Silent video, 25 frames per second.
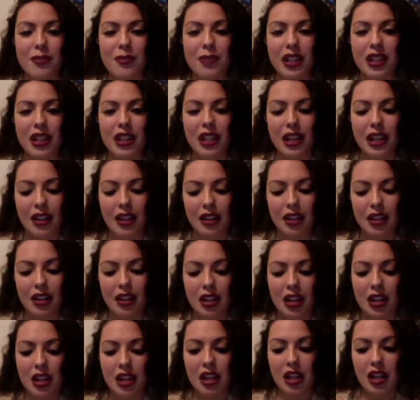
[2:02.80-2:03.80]
together.
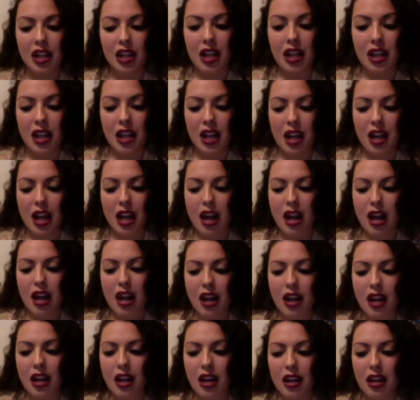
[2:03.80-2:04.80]
And
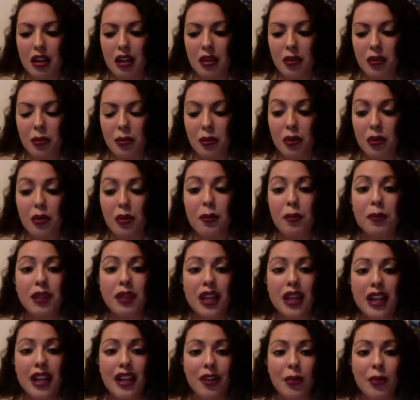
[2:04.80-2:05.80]
we were
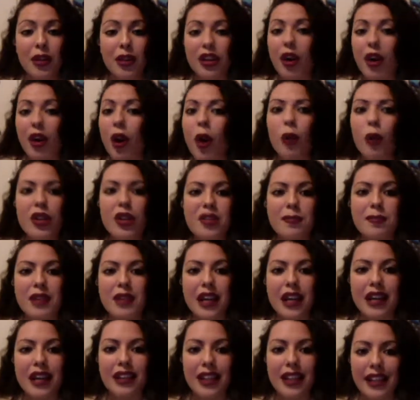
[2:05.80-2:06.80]
playing, we'd always play
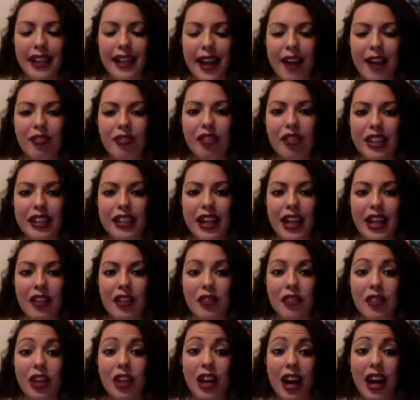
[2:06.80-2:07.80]
it like every day
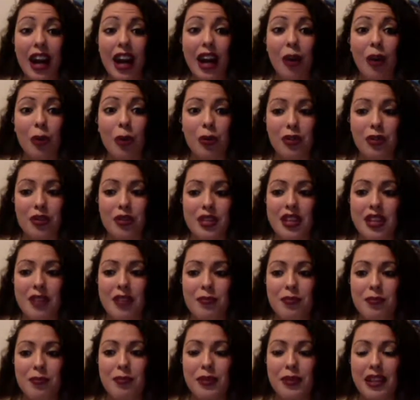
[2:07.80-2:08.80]
for hours. That
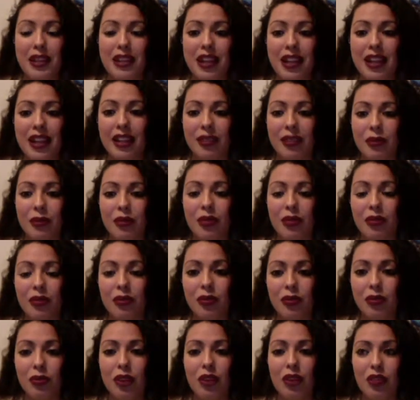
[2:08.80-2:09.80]
would be like
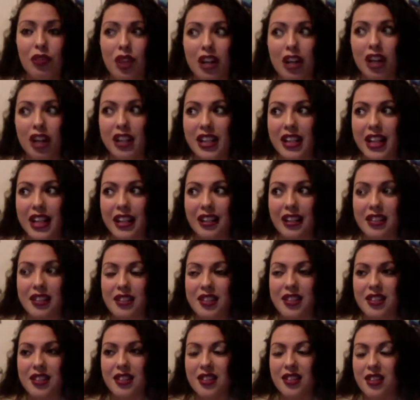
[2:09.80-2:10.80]
of what our day
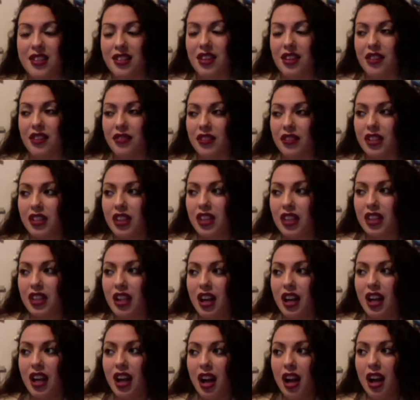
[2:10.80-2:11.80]
consists of.
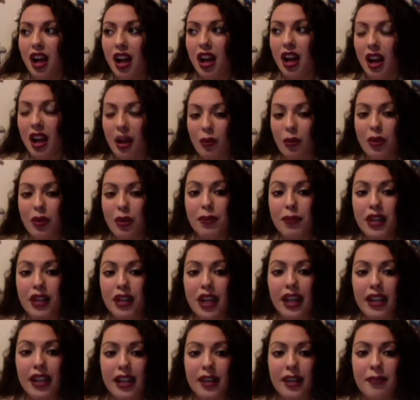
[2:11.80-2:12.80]
And we
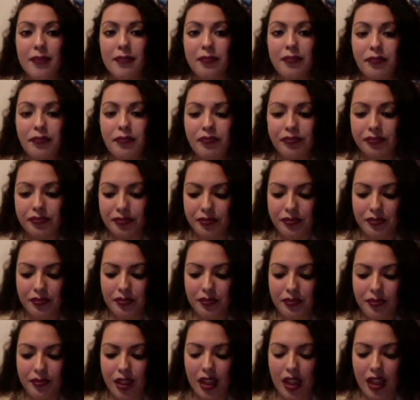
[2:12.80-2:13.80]
played it,
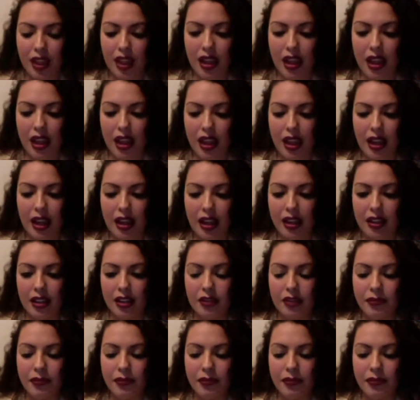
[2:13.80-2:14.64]
and